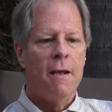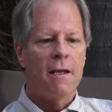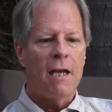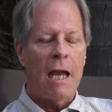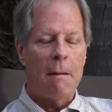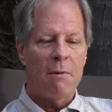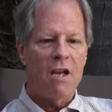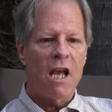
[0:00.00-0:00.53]

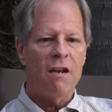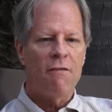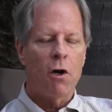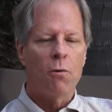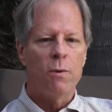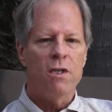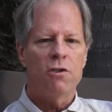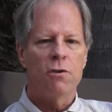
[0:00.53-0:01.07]
came out of our
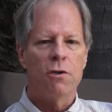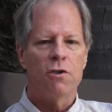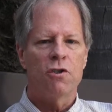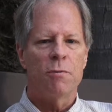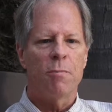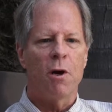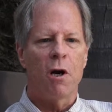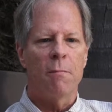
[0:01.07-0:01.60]
research
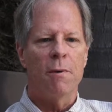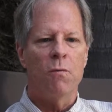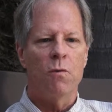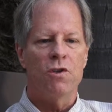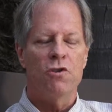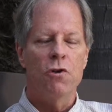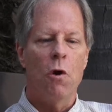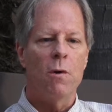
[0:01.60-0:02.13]
department,
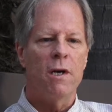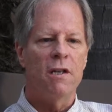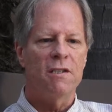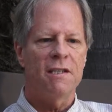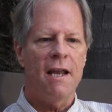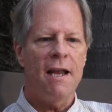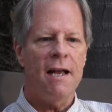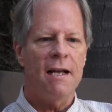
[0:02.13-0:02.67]
which no one
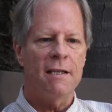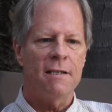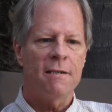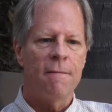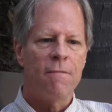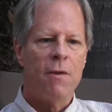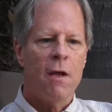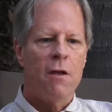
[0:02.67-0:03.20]
else has,
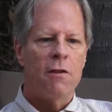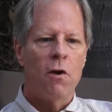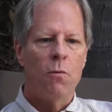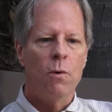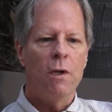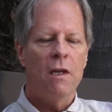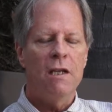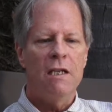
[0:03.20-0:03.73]
that
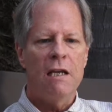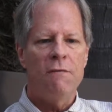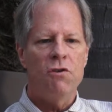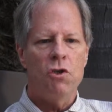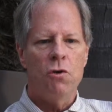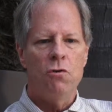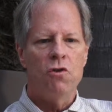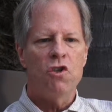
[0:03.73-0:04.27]
really
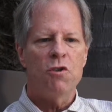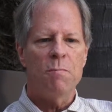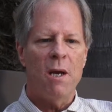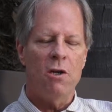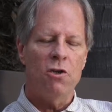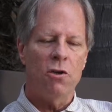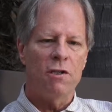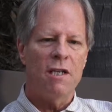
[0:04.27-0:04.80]
gives you
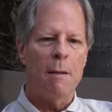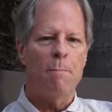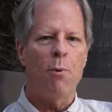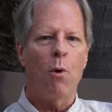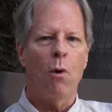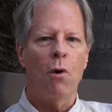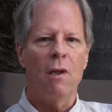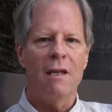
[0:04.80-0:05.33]
spatial
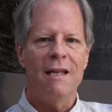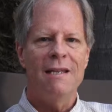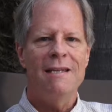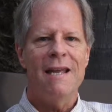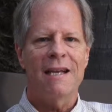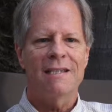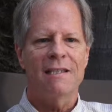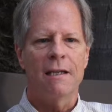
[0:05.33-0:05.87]
temporal
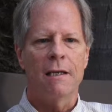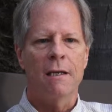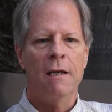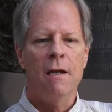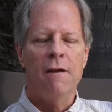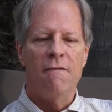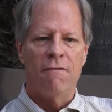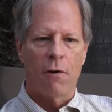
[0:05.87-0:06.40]
indexing,
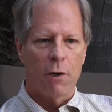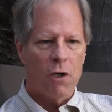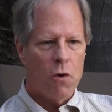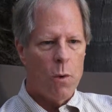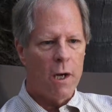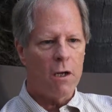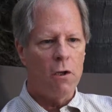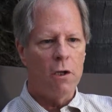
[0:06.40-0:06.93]
very
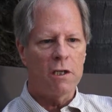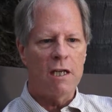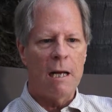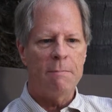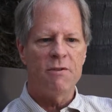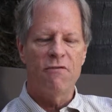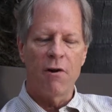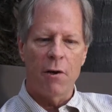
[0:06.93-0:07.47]
quick
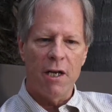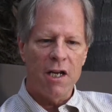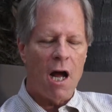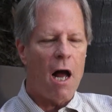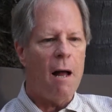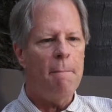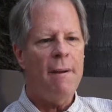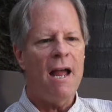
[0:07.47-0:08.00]
lookups, very
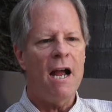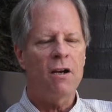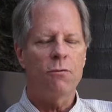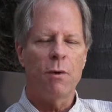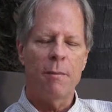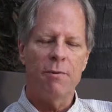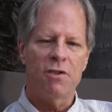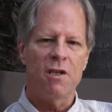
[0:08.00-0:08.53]
compact
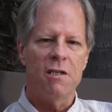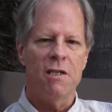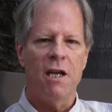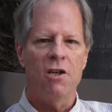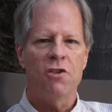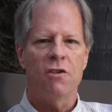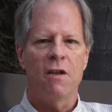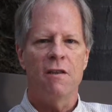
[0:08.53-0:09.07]

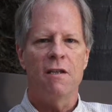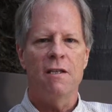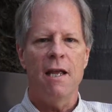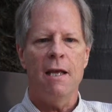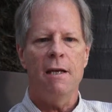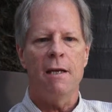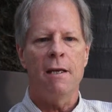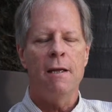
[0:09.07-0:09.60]
representation of the
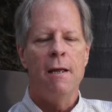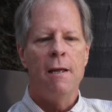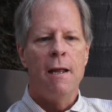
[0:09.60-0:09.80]
data,